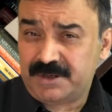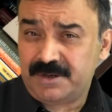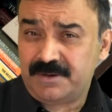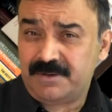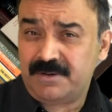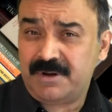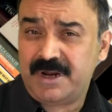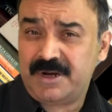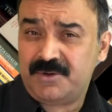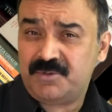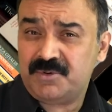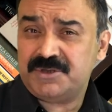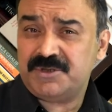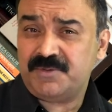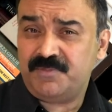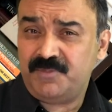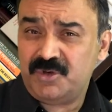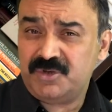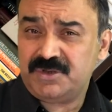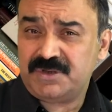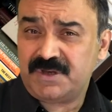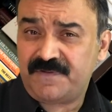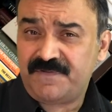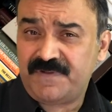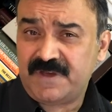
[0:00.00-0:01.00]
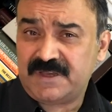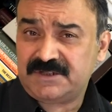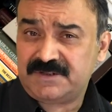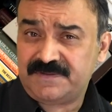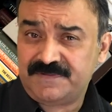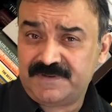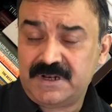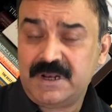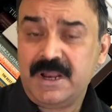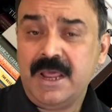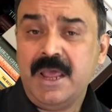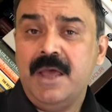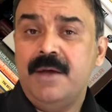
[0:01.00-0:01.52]
You know, it was a music
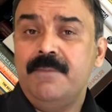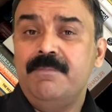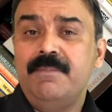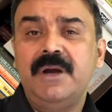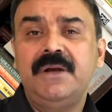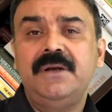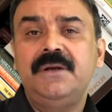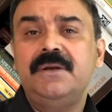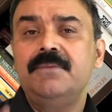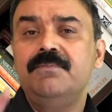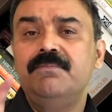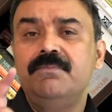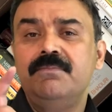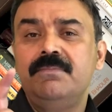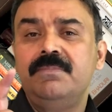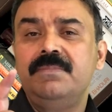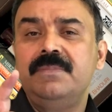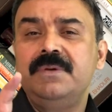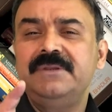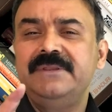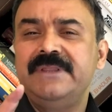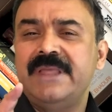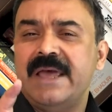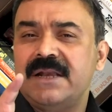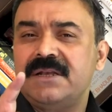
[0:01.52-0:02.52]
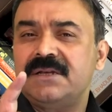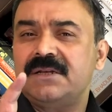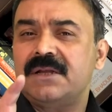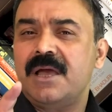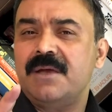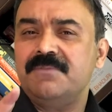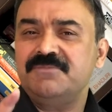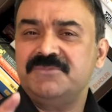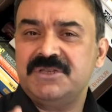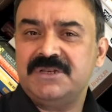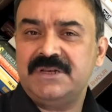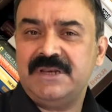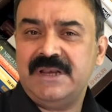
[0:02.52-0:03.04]
festival, but that
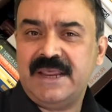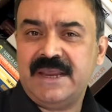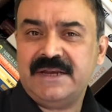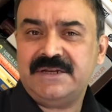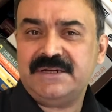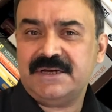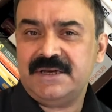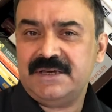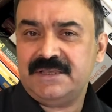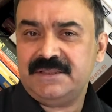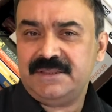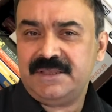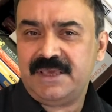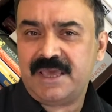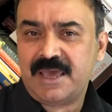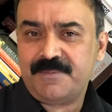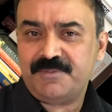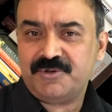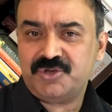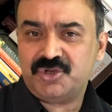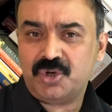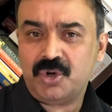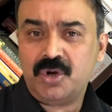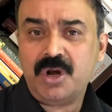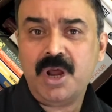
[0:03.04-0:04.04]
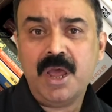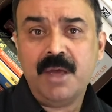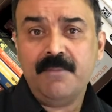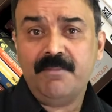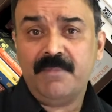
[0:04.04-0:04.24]
comes later in the episode.